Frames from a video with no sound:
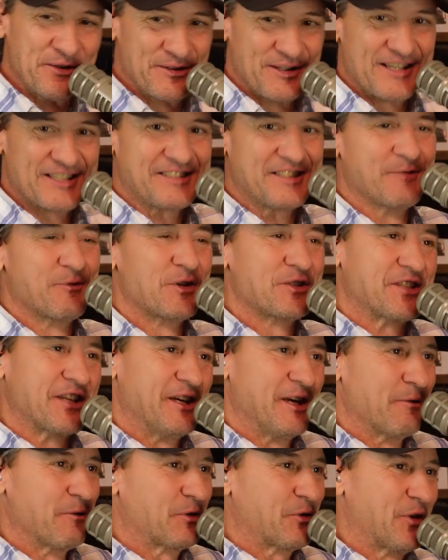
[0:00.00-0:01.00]
you're listening. We're
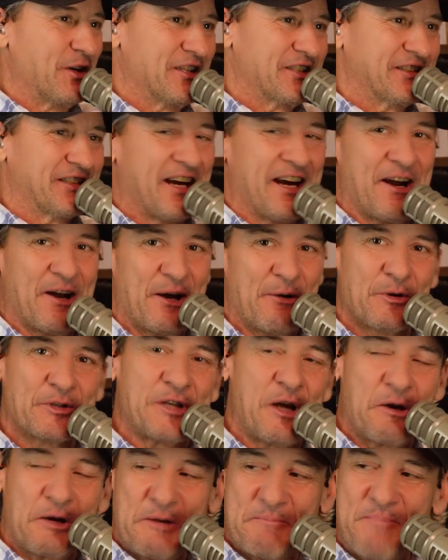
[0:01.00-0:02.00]
sitting here with Chris Terry. We're
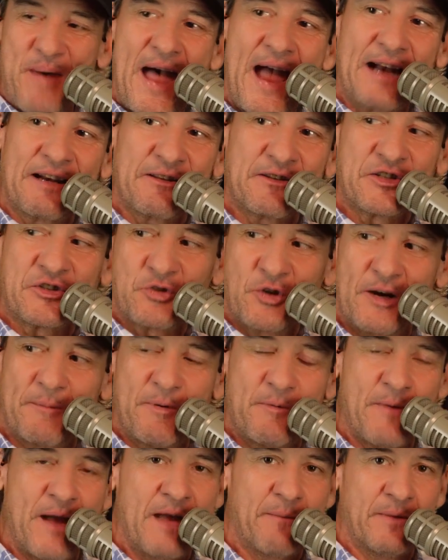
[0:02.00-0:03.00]
talking Back to the
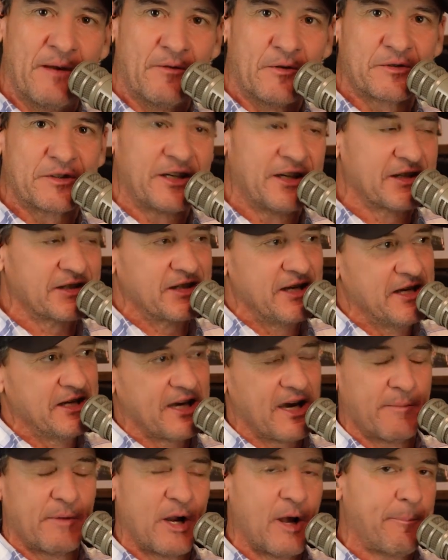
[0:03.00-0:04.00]
Strip in McMinnville, Tennessee,
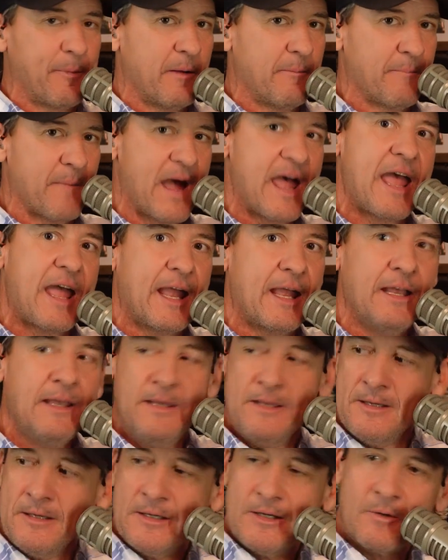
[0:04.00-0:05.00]
coming up in May.
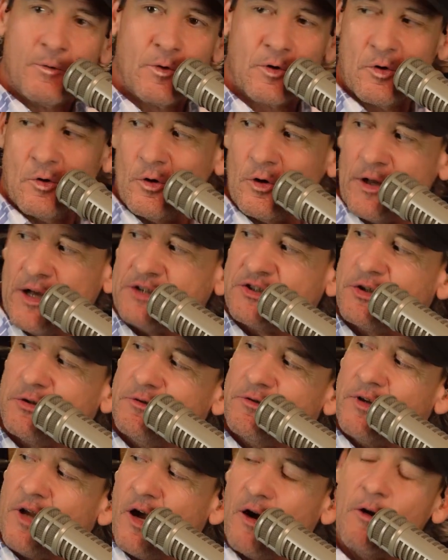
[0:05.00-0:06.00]
We're going to let
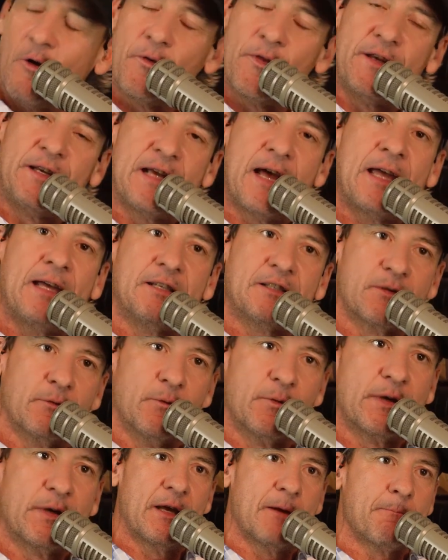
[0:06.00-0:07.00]
you know the dates
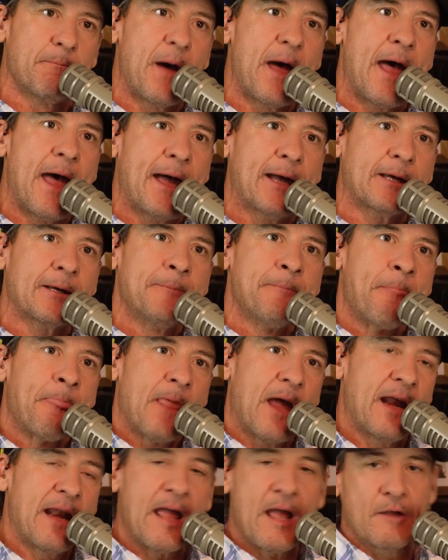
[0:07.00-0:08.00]
get back
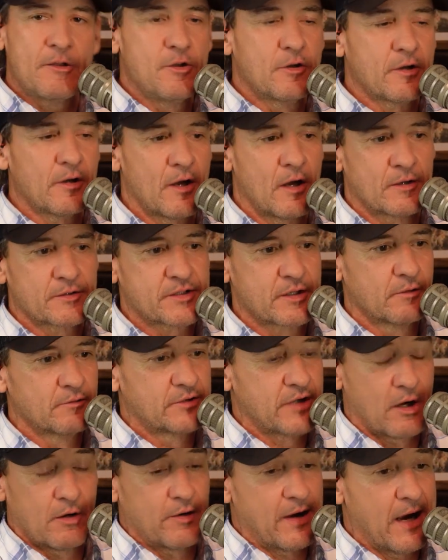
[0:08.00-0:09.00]
and how you can also
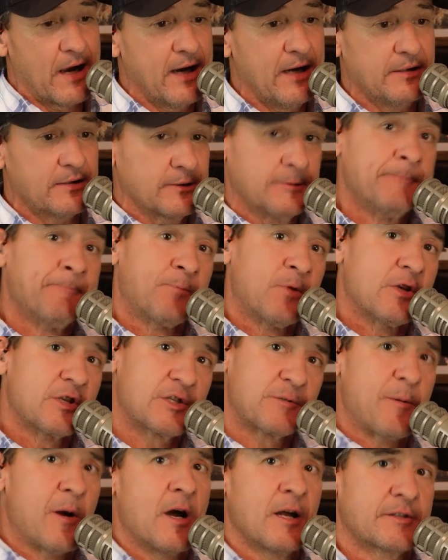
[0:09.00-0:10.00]
donate,
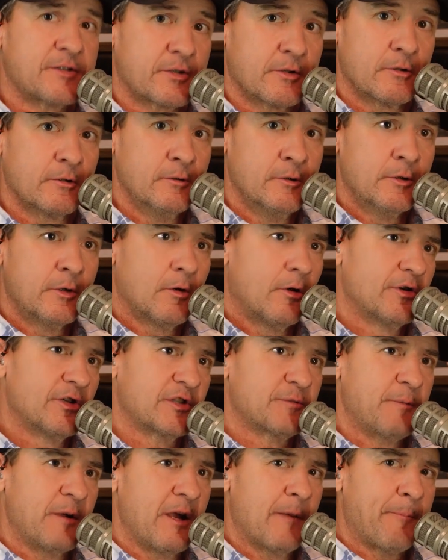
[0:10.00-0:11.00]
sponsor, or
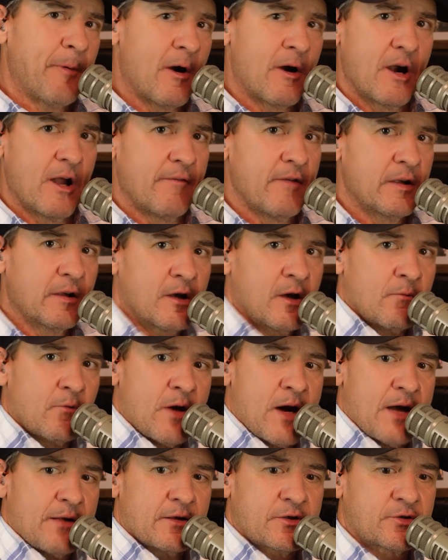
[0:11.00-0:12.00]
just be a part of it and come
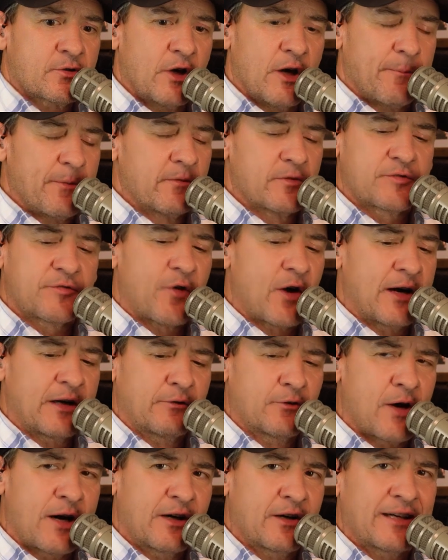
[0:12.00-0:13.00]
ride the Strip. It was great
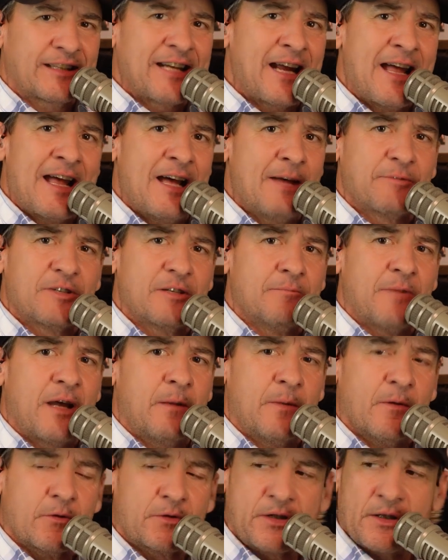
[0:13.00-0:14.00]
good times in
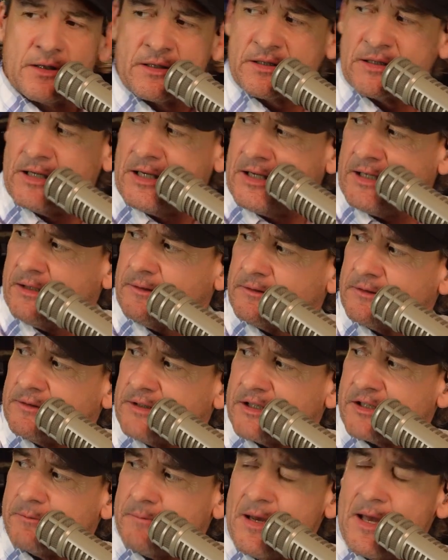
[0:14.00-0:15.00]
McMinnville, Tennessee
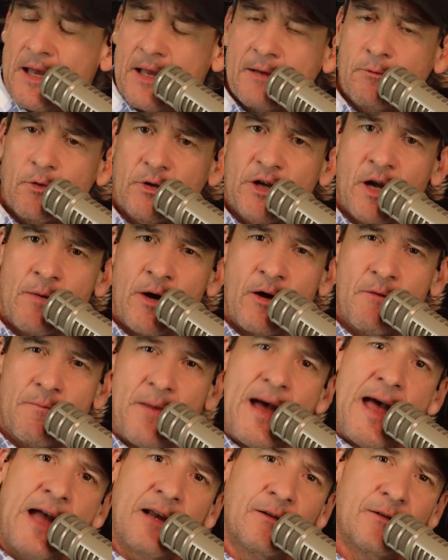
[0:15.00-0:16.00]
this May. Well, come on
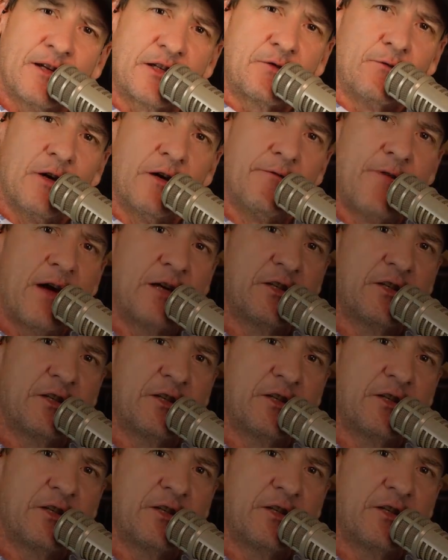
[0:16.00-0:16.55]
back. You're listening to